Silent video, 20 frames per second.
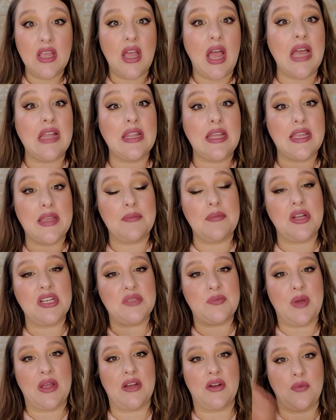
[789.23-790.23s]
I like it
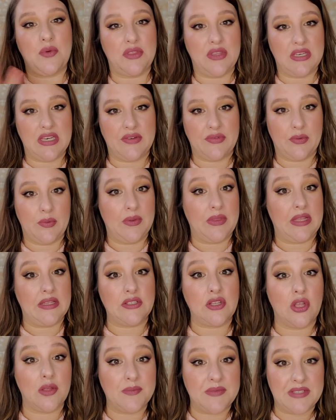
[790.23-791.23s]
much better with a different one. That's
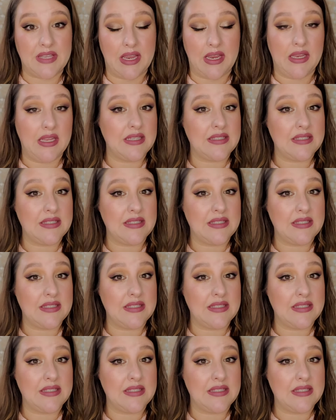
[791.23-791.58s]
all I'm saying.